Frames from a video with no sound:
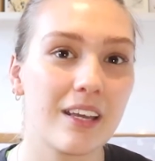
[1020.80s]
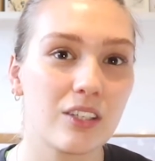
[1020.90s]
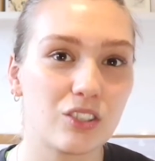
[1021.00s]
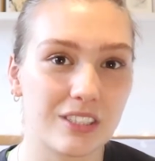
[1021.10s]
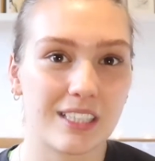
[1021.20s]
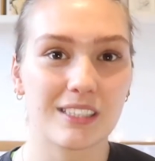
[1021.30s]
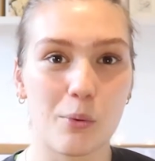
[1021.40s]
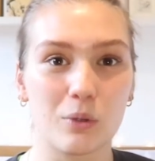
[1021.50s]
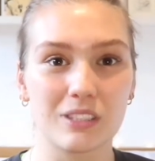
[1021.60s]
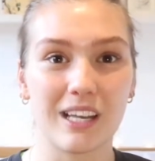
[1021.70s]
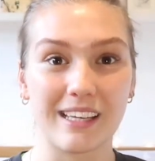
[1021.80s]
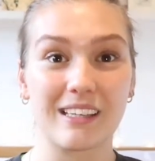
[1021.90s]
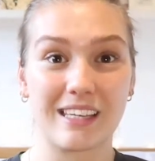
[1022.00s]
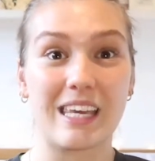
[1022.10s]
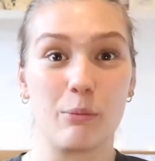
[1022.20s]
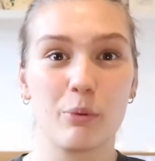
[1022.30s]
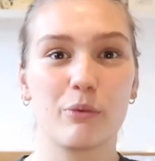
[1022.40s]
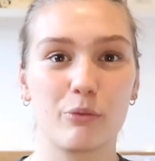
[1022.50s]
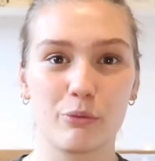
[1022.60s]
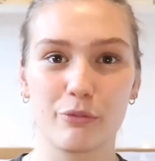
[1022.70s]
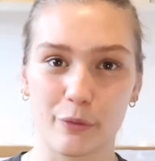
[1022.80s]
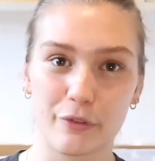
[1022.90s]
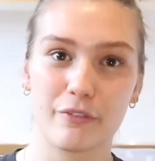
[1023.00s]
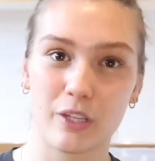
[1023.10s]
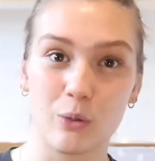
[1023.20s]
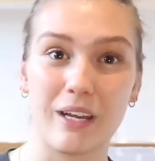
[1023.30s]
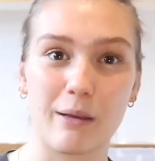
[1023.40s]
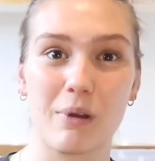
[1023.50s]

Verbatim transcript: just because I want to like keep fueling my